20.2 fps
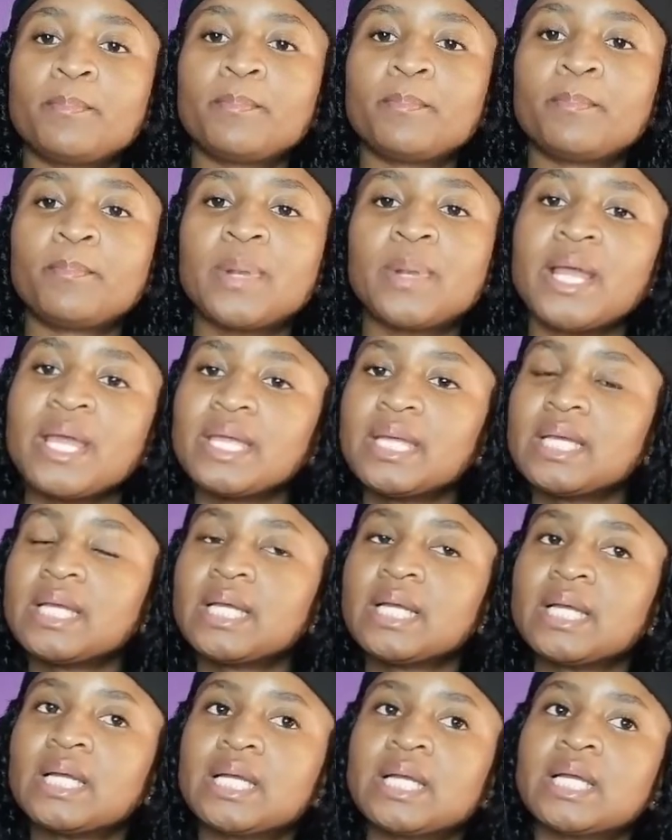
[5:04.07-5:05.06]

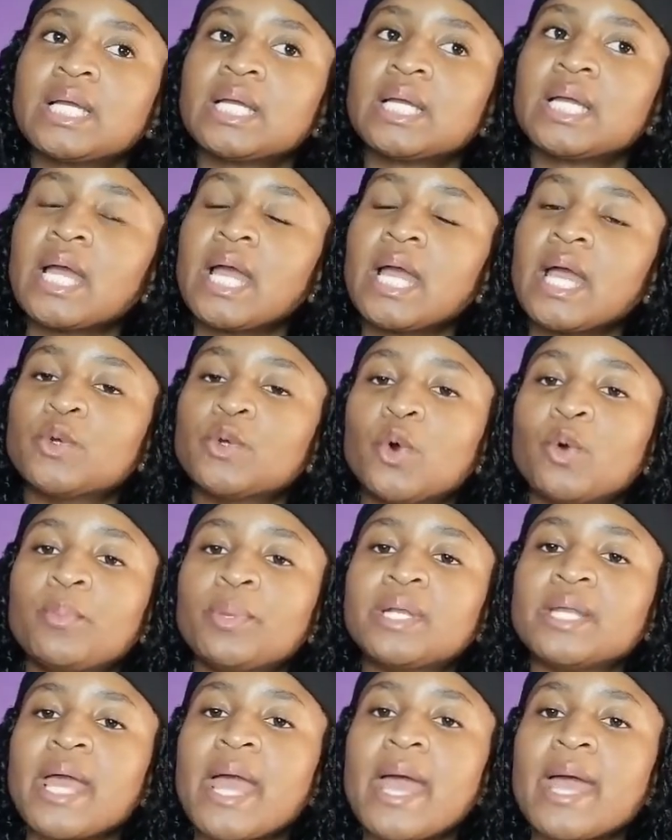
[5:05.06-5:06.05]
playing an
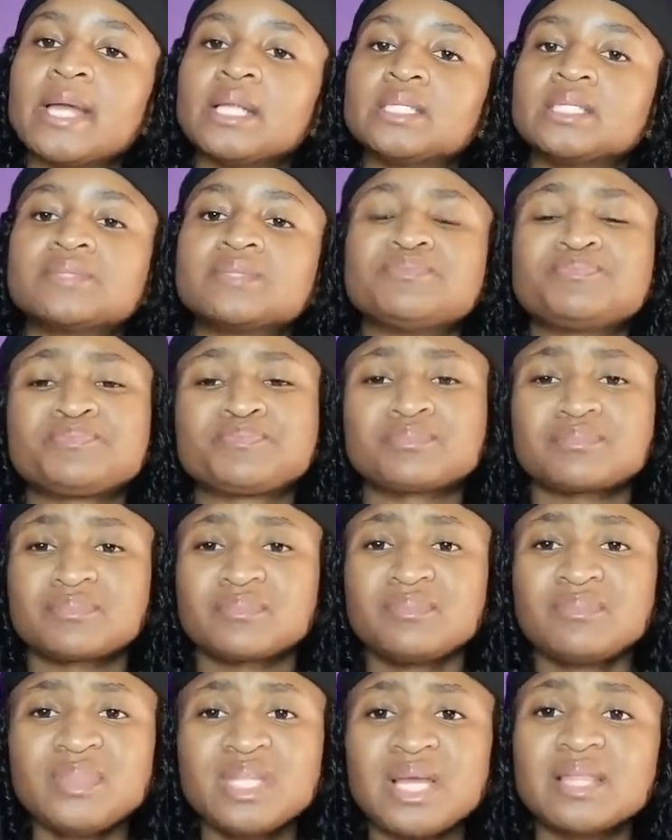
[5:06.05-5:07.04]
open hand,
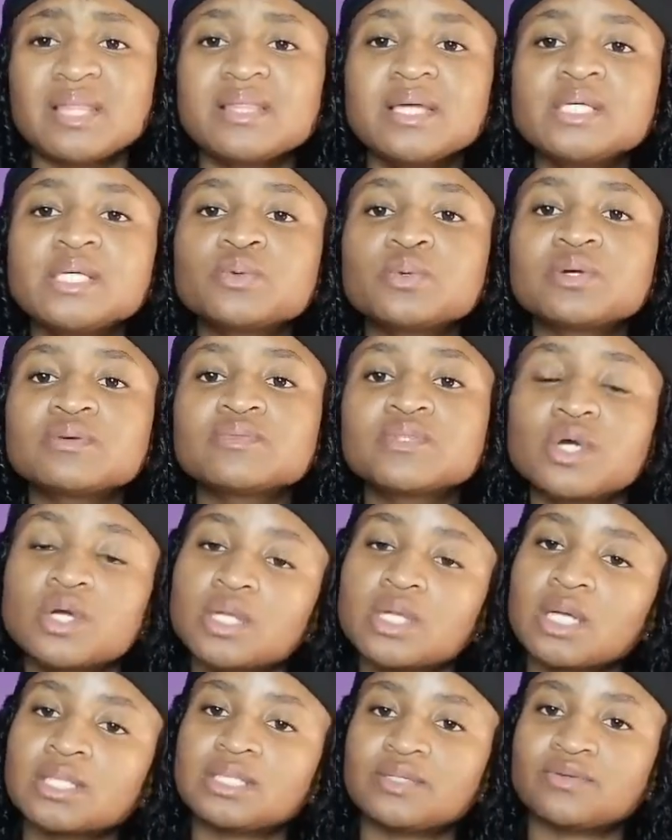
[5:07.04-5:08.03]
things would have turned
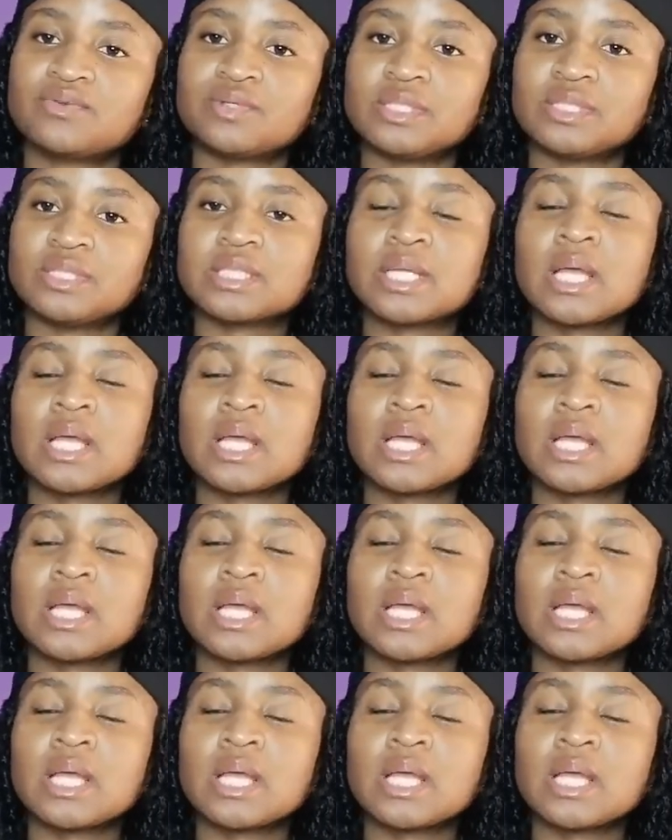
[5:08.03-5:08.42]
out different.